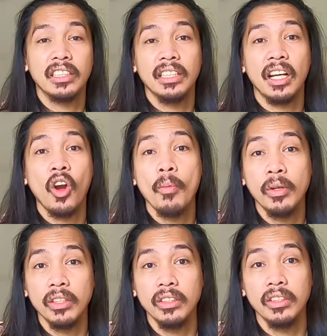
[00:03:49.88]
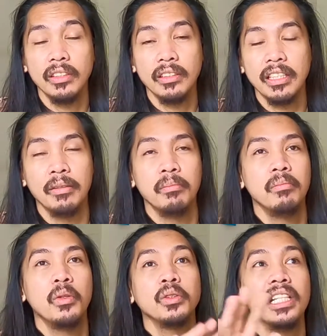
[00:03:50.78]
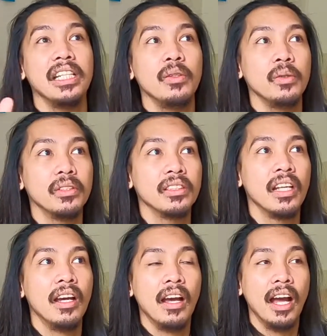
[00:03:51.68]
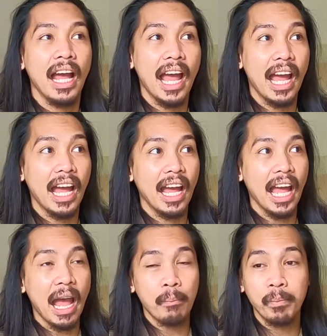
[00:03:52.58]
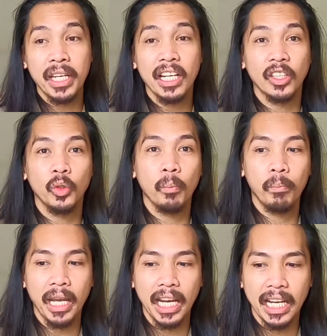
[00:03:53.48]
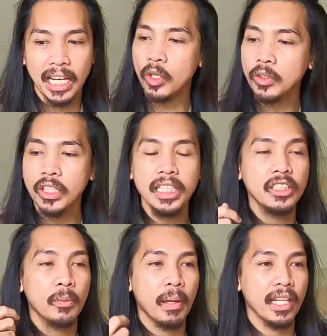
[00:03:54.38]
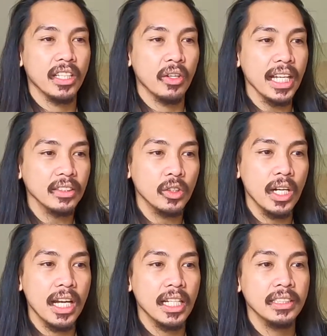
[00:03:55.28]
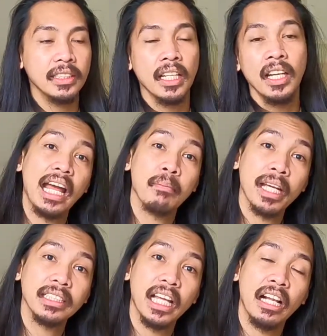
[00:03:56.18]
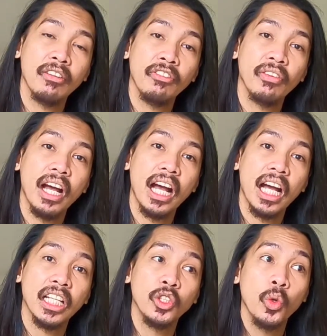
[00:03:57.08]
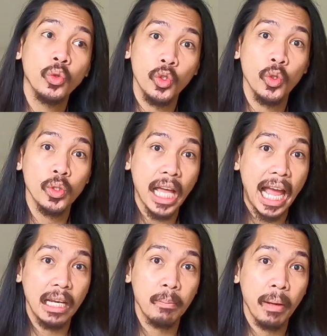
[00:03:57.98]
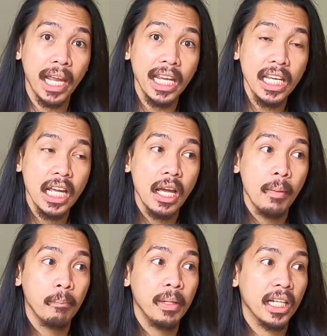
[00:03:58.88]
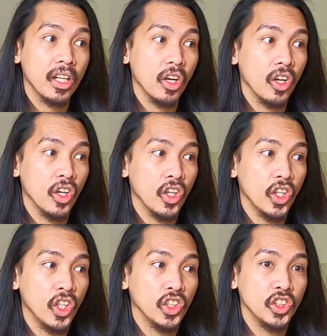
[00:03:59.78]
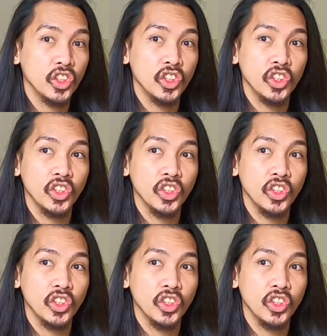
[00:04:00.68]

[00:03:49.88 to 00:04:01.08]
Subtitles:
the mostly used app here to pay groceries, to pay in the restaurants. I myself don't use Alipay because